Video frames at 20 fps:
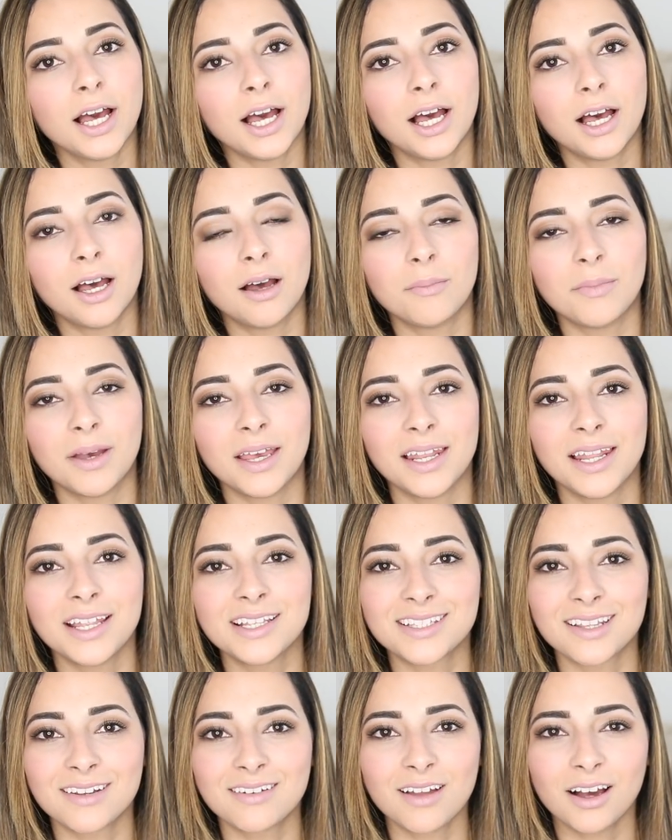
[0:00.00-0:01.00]
And
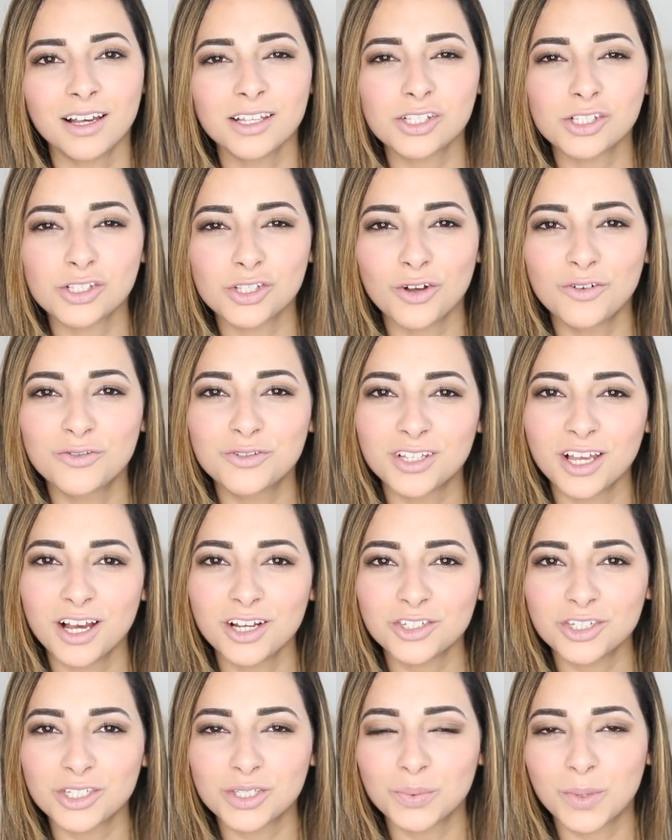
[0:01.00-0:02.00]
it's a nice soft
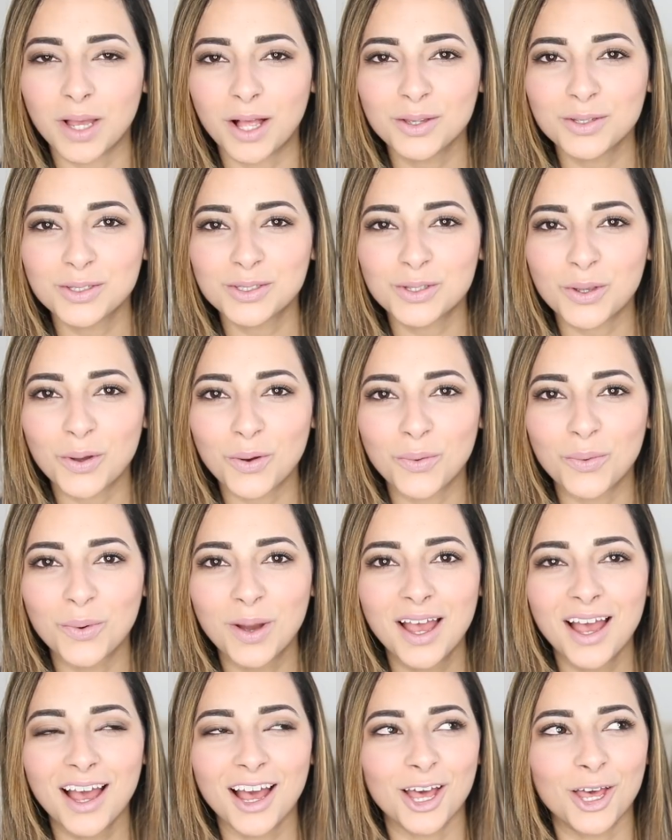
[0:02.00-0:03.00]
touch as well.
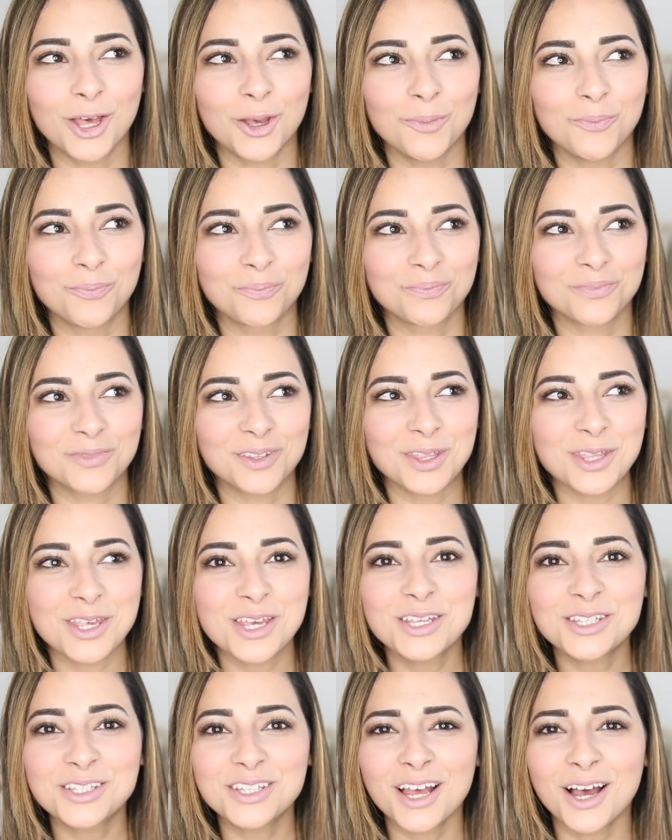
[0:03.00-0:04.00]
So
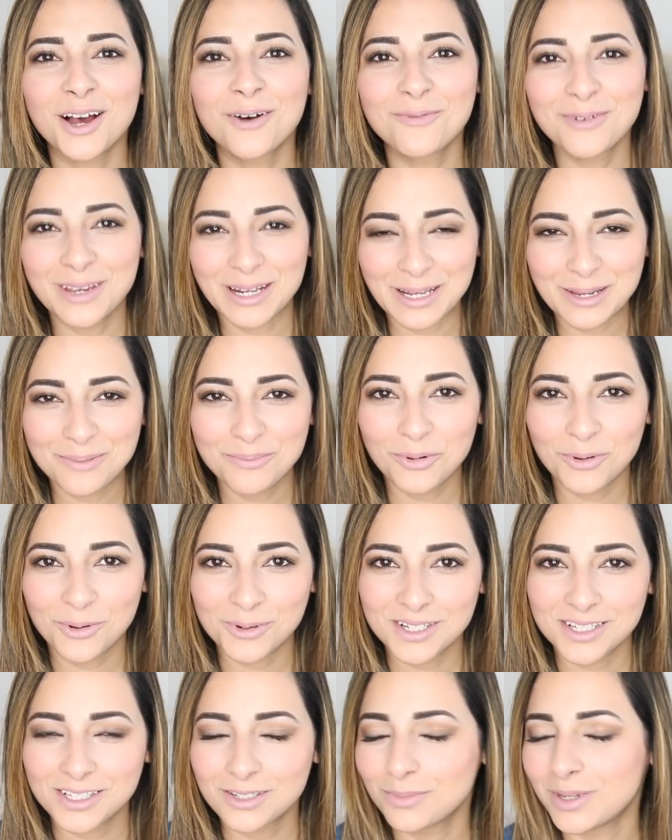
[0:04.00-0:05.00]
things that are really
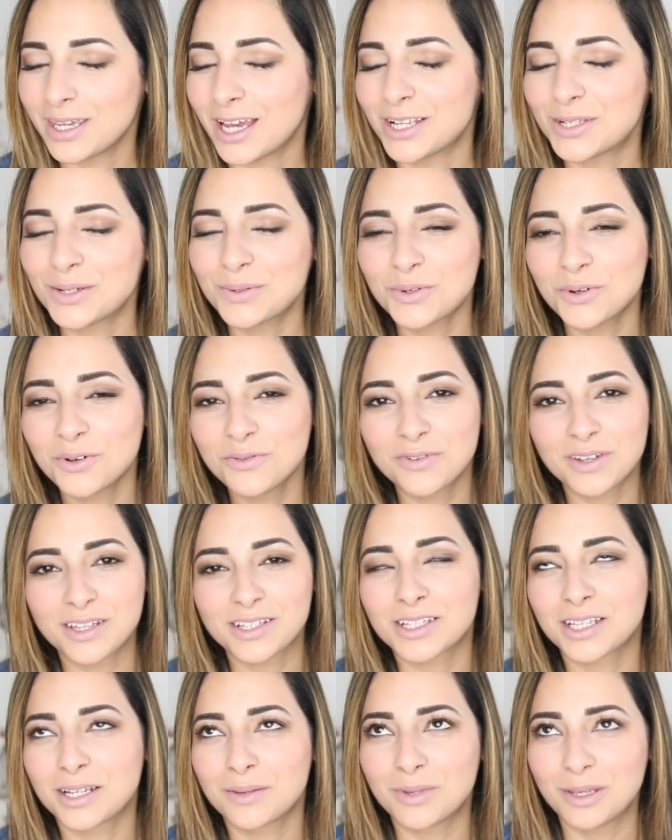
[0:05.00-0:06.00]
important to me, I don't know if
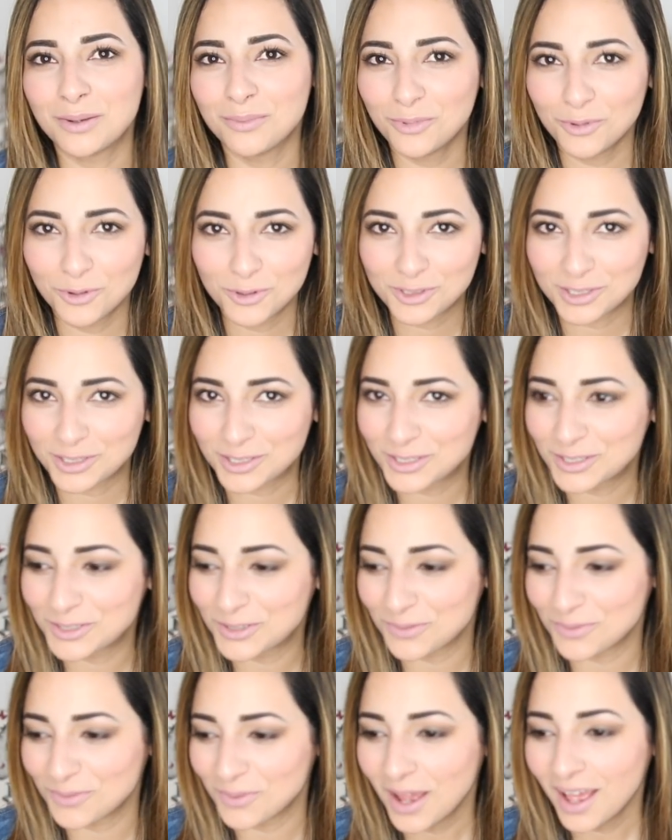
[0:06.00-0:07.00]
it's gonna be important
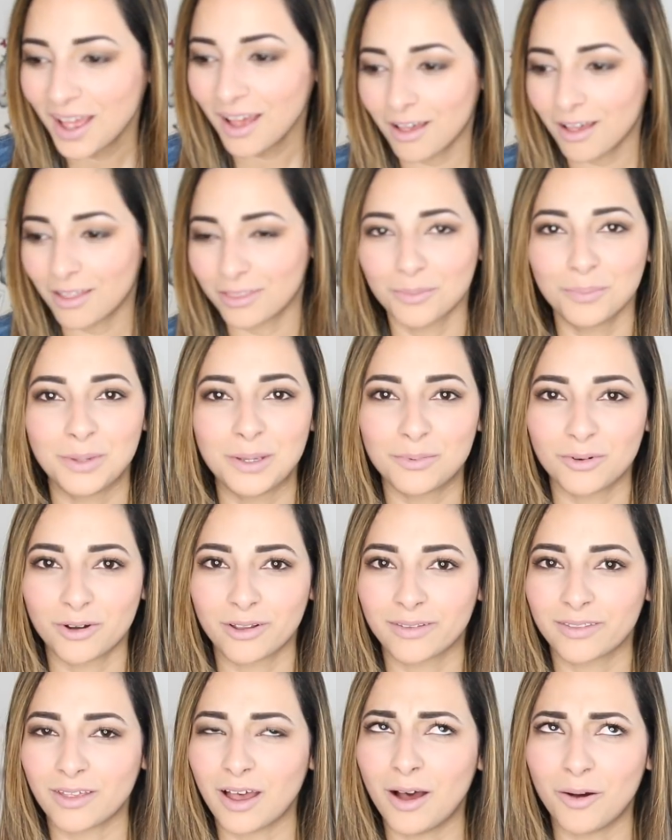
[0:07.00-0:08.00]
to other
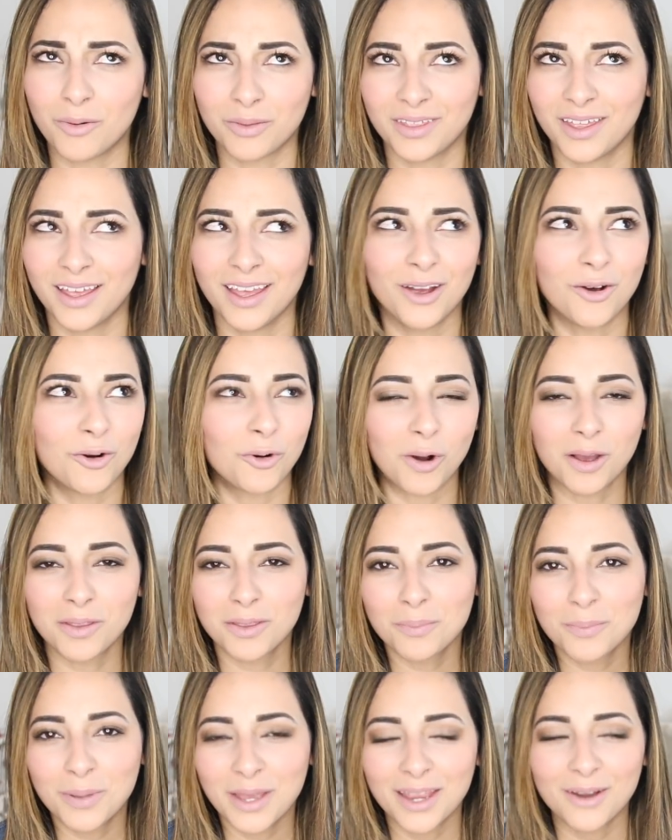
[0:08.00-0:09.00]
people out there or
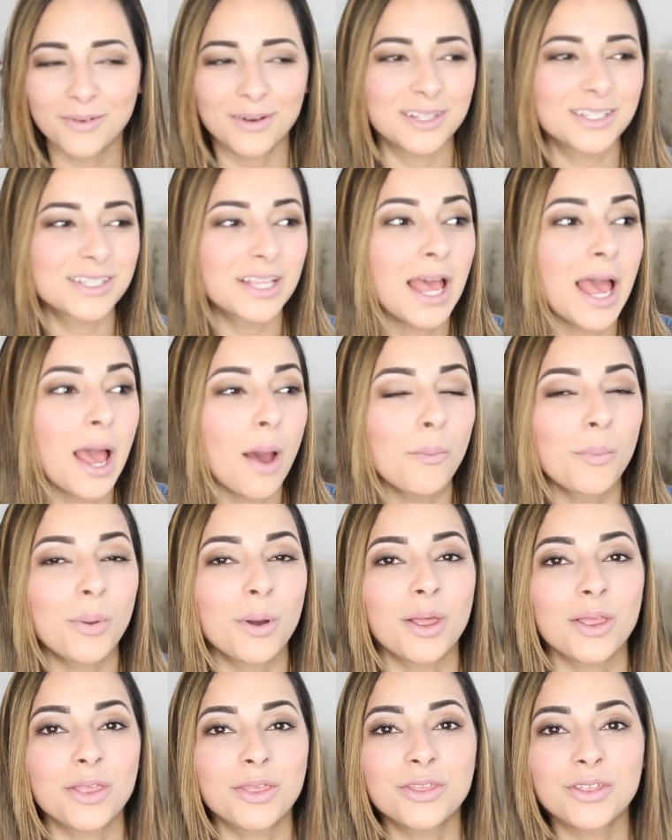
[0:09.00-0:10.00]
other parents,
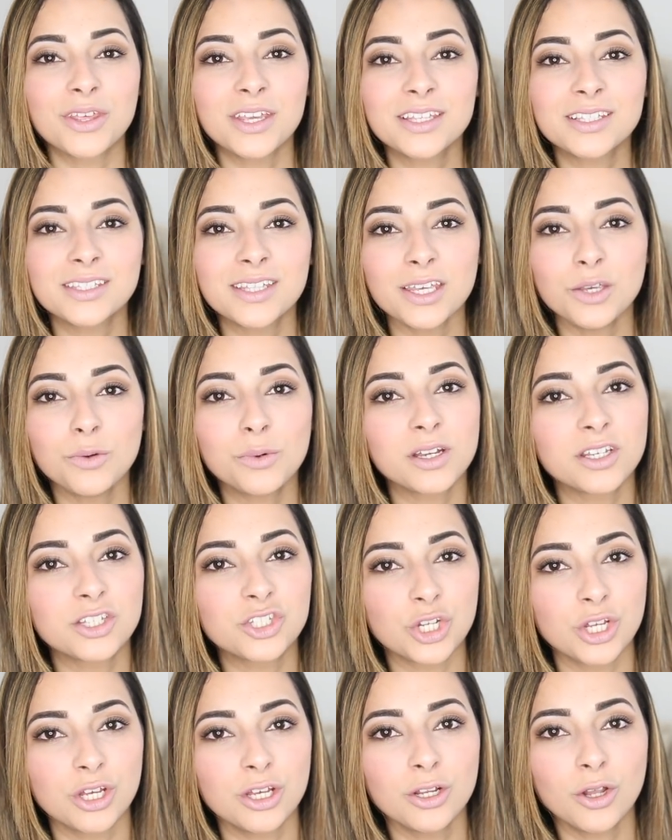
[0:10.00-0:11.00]
but things that you
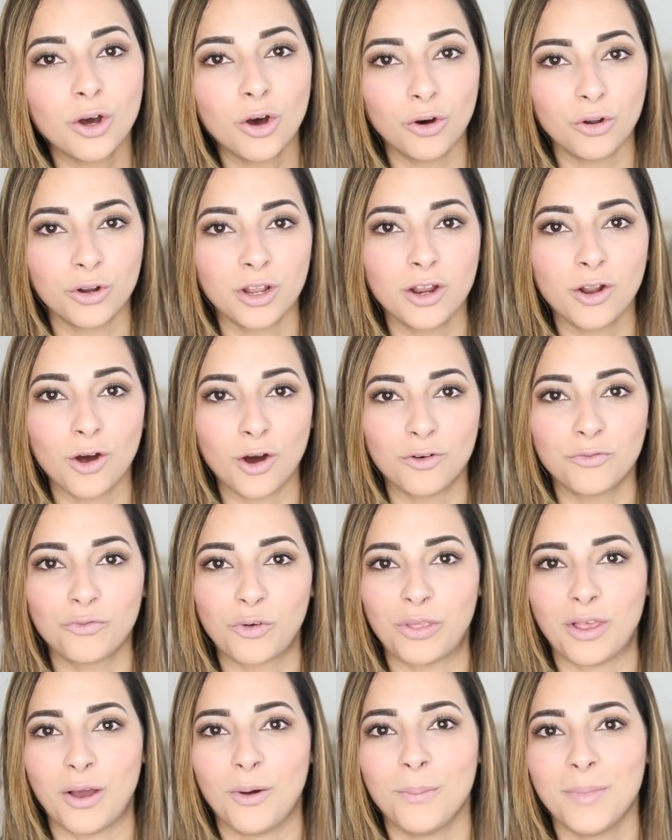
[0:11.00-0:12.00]
can turn on and off
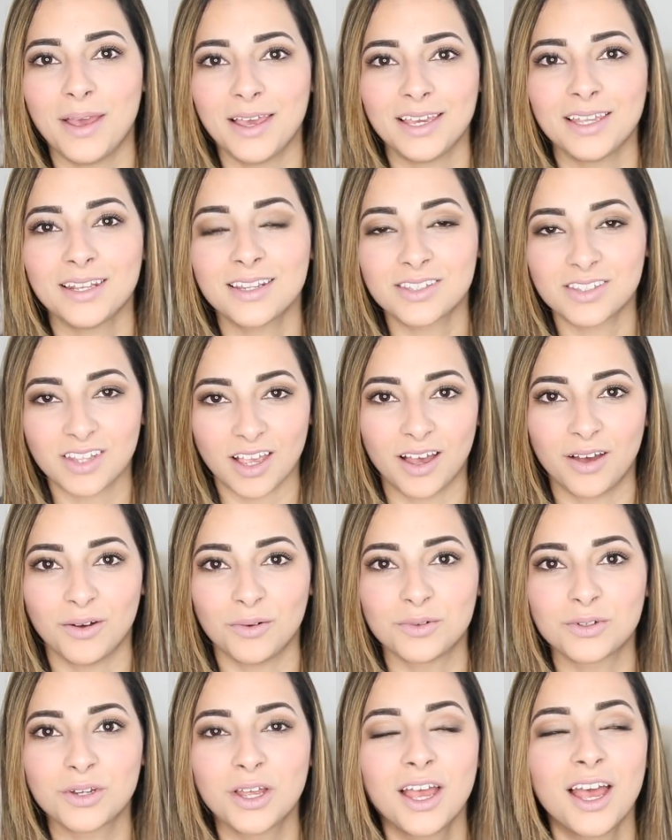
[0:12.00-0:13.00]
without making a
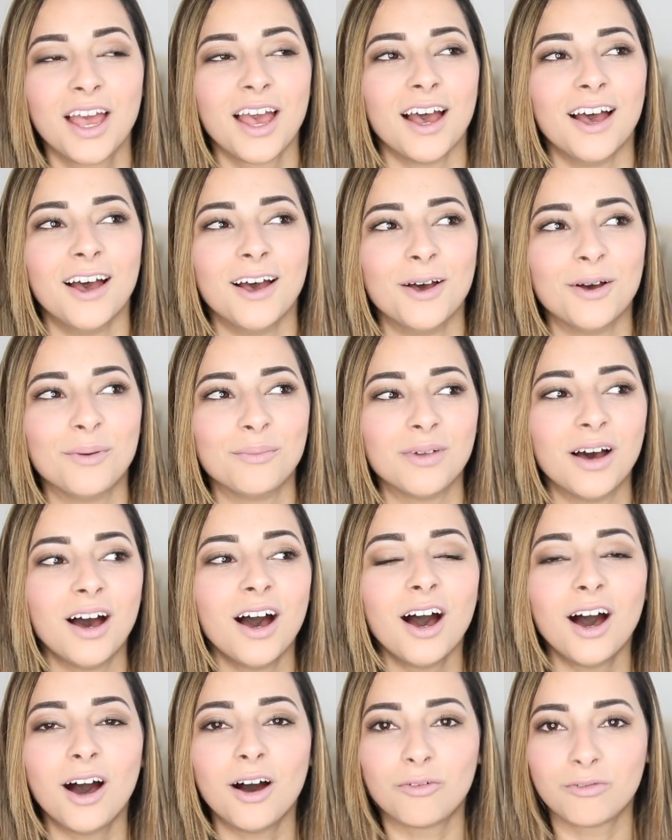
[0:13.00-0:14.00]
sound
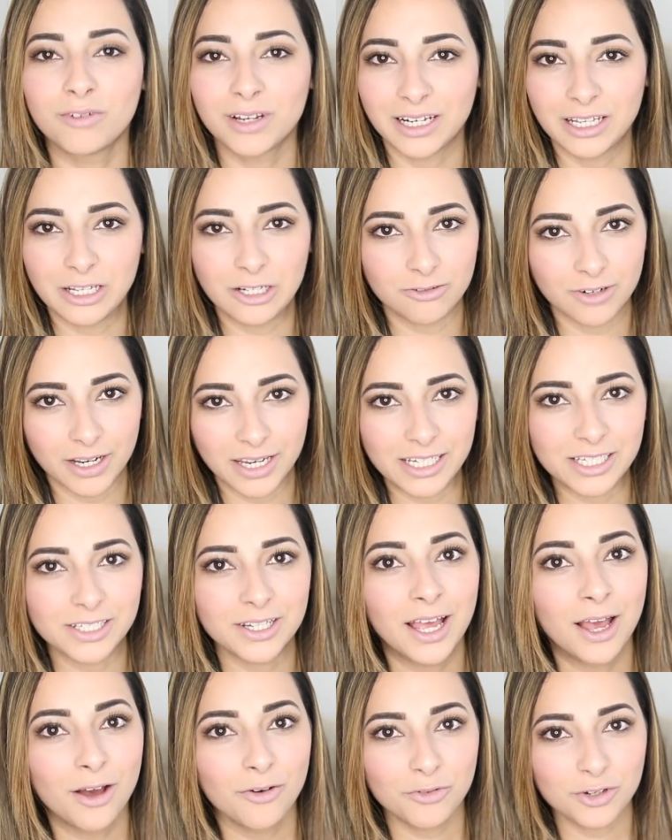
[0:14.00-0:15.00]
are really
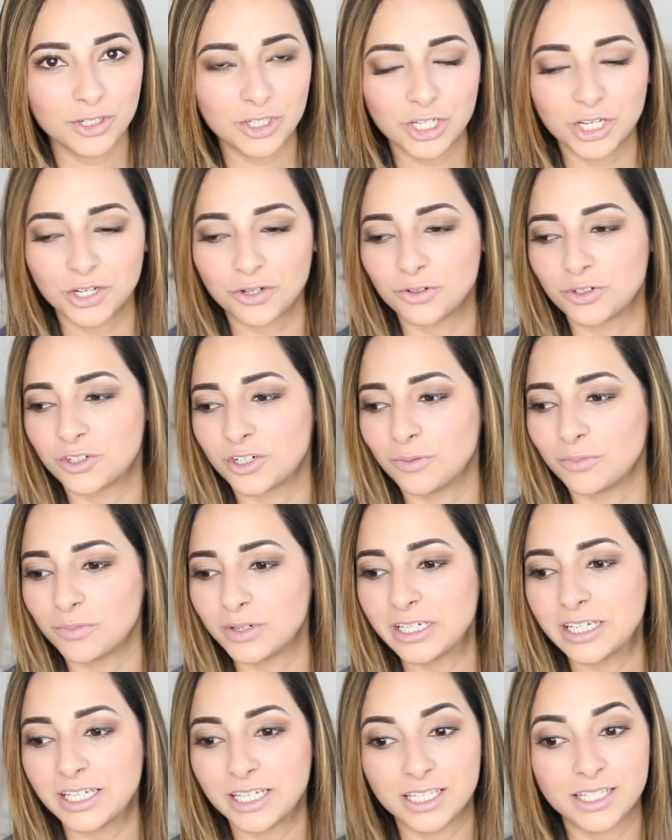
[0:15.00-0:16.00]
great for children,
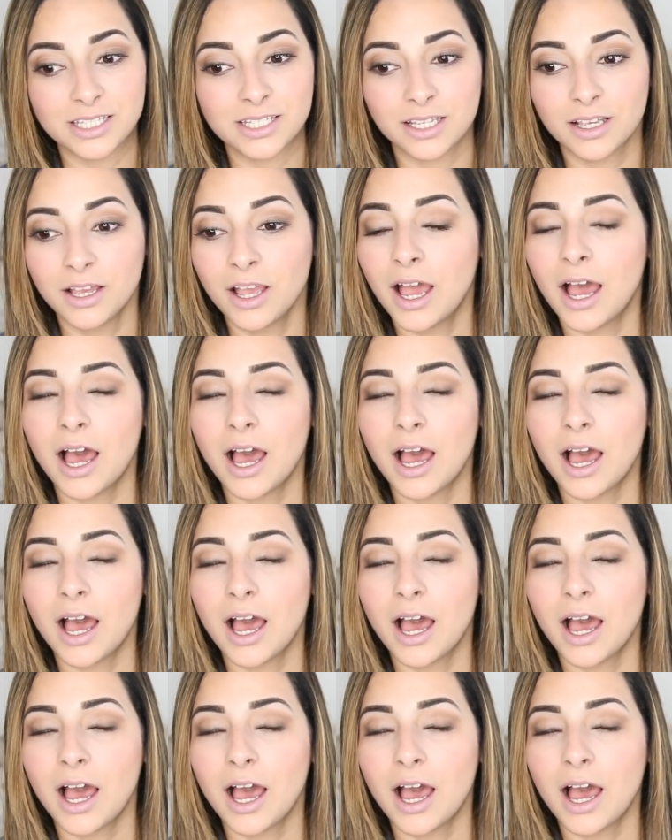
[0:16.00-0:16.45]
because